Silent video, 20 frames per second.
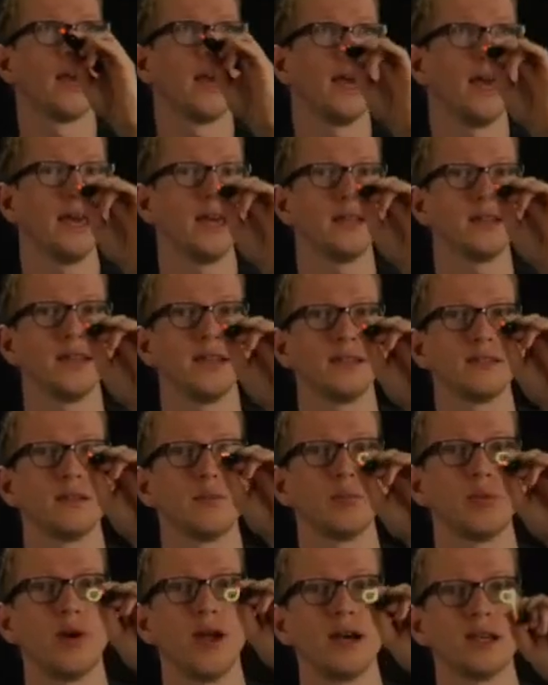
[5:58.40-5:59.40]
and let's
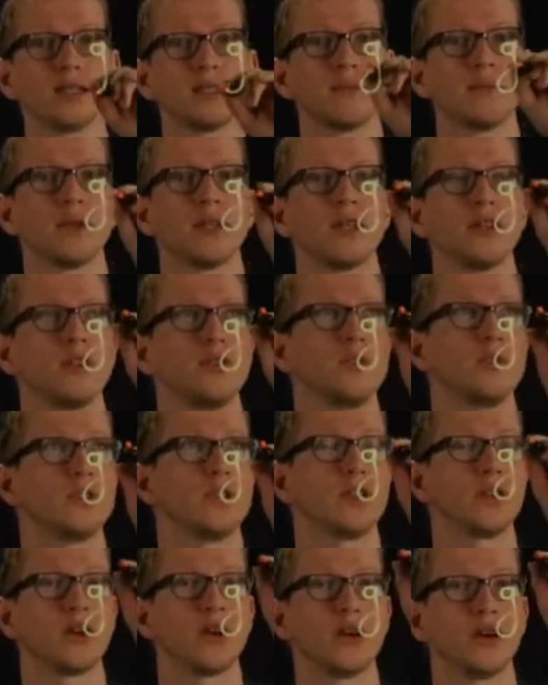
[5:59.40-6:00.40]
approximate it
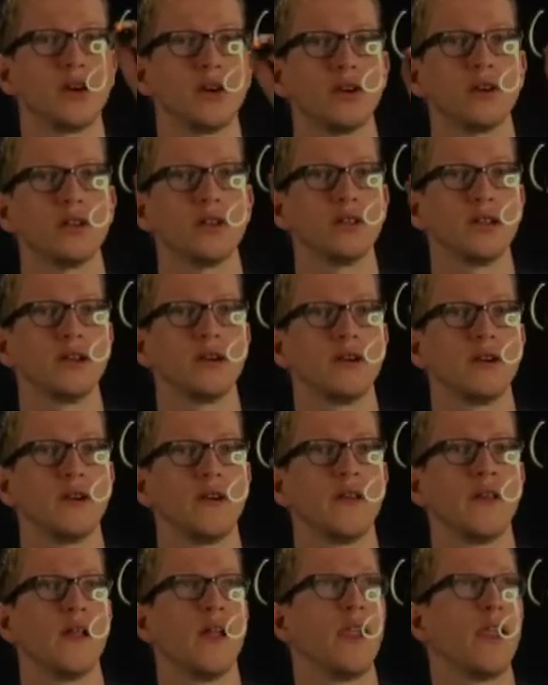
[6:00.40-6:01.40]
using our earlier
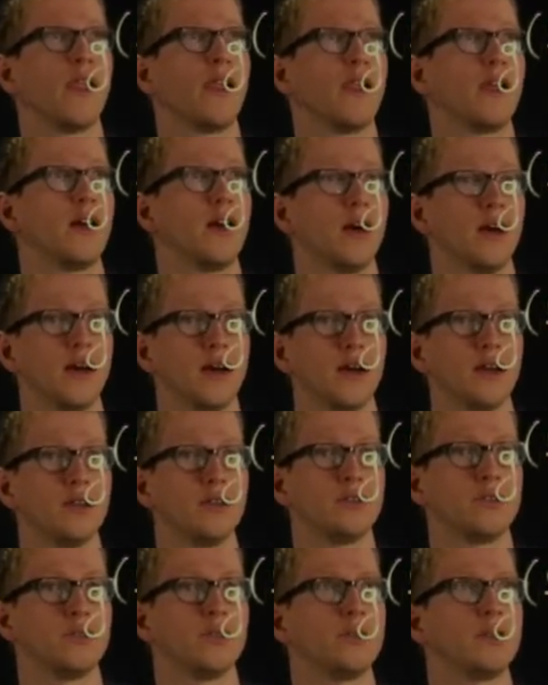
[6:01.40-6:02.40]

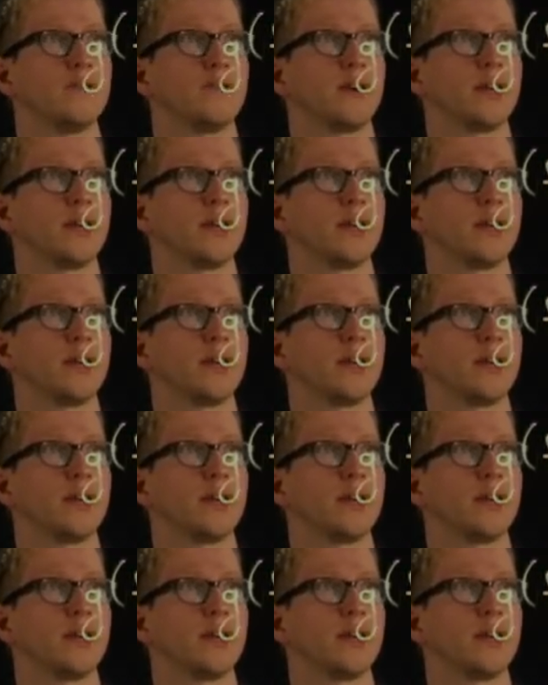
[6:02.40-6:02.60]
intuitive